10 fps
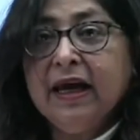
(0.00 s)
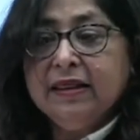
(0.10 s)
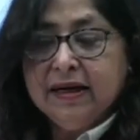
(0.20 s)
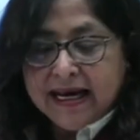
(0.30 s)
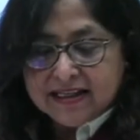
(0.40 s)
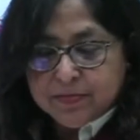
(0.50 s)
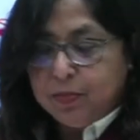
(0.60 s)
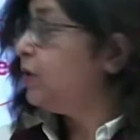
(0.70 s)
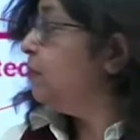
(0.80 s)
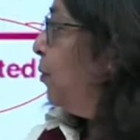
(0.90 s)
the next
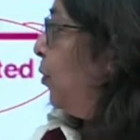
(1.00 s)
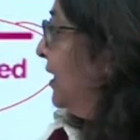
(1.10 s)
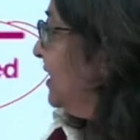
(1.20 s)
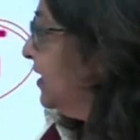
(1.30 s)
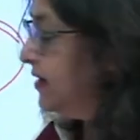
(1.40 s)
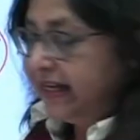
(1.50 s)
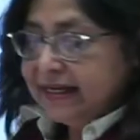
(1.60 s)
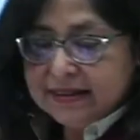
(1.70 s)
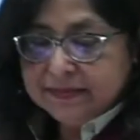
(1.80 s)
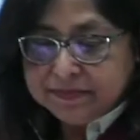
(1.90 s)
important point here
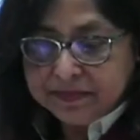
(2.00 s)
is,